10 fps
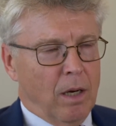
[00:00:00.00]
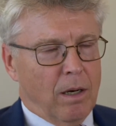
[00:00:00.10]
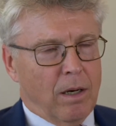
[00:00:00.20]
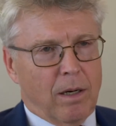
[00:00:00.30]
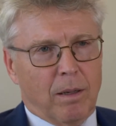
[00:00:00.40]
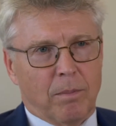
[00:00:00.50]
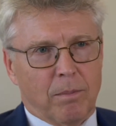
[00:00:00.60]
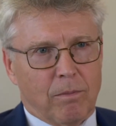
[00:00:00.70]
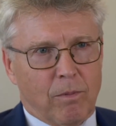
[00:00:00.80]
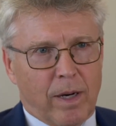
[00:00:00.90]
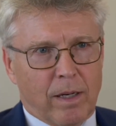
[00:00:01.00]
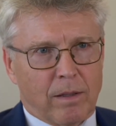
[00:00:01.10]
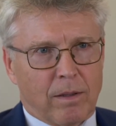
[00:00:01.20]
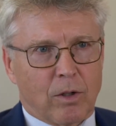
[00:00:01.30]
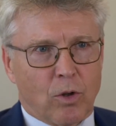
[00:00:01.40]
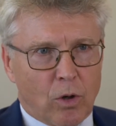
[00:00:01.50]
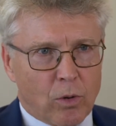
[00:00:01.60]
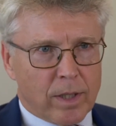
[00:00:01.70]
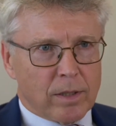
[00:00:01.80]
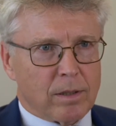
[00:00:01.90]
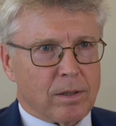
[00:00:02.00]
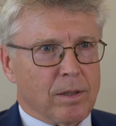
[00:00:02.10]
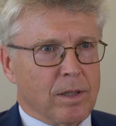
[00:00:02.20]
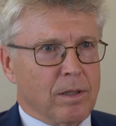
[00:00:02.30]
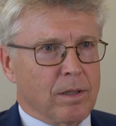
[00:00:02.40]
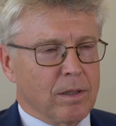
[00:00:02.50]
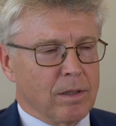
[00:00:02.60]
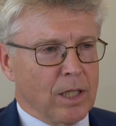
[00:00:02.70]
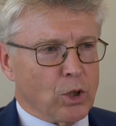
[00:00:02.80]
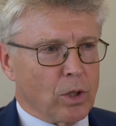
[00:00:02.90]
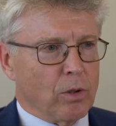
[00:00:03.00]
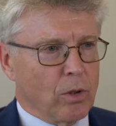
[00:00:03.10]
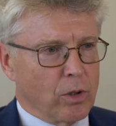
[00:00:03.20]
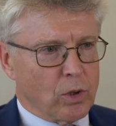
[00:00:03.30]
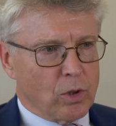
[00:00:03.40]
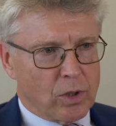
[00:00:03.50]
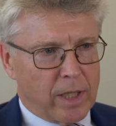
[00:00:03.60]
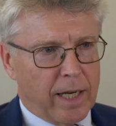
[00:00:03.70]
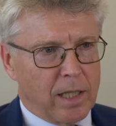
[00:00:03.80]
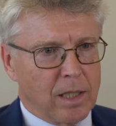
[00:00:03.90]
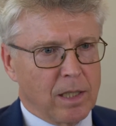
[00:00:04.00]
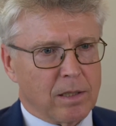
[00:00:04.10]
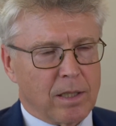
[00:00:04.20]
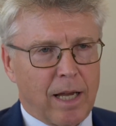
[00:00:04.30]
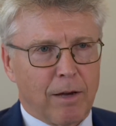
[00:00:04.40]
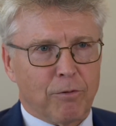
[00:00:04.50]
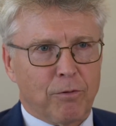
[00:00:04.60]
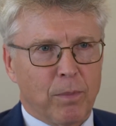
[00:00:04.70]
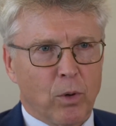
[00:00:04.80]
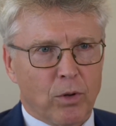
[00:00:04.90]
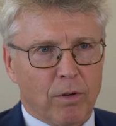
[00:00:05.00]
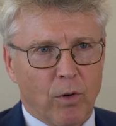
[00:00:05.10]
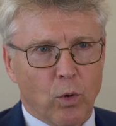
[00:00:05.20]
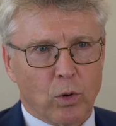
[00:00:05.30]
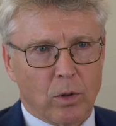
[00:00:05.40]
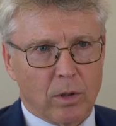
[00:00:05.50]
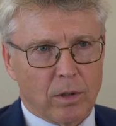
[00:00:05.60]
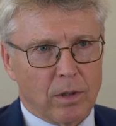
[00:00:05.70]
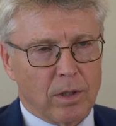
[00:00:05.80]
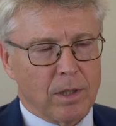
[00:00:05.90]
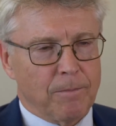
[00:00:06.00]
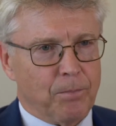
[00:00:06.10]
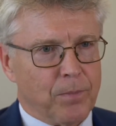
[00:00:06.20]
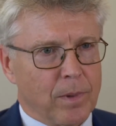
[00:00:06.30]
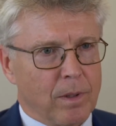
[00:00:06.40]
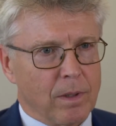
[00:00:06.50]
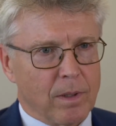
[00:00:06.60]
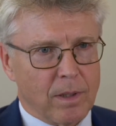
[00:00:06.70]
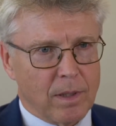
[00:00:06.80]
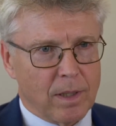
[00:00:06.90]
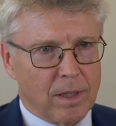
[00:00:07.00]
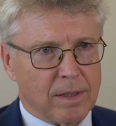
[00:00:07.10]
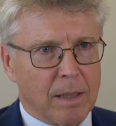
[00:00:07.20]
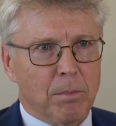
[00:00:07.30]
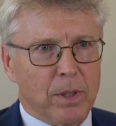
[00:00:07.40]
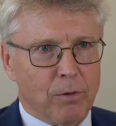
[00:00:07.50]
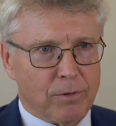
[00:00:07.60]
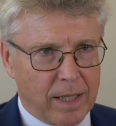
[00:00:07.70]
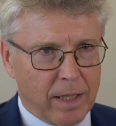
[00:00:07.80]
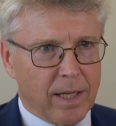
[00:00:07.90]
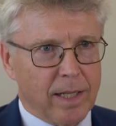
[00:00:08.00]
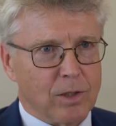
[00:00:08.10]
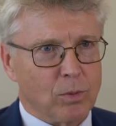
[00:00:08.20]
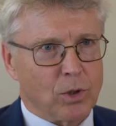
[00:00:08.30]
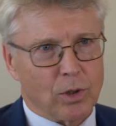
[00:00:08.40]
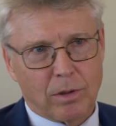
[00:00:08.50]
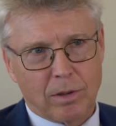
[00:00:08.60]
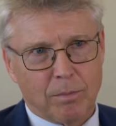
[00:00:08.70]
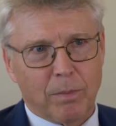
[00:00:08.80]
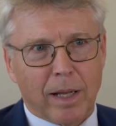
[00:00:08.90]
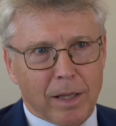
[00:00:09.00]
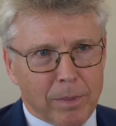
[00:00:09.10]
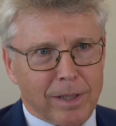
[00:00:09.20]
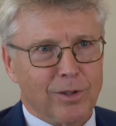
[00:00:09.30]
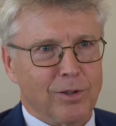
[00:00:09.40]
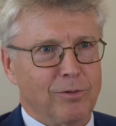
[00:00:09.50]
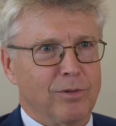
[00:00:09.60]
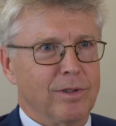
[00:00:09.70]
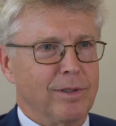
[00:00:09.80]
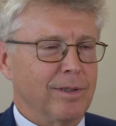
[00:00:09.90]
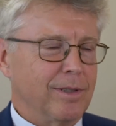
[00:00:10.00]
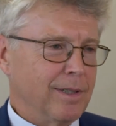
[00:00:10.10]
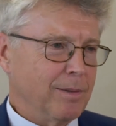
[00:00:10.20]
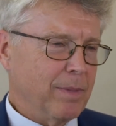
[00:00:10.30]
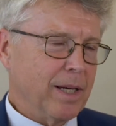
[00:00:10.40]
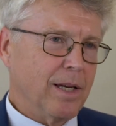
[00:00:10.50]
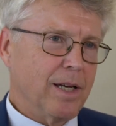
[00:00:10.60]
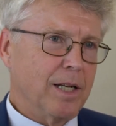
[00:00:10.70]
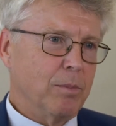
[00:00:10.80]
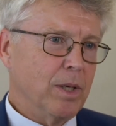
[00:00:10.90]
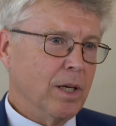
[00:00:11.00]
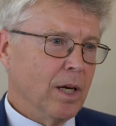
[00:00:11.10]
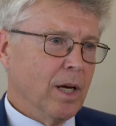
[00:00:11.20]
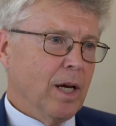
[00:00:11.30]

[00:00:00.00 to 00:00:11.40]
uh, via the Congress, and the National Neurological Societies have both a vote on the uh, assembly of delegates, which is the parliament of the um, academy,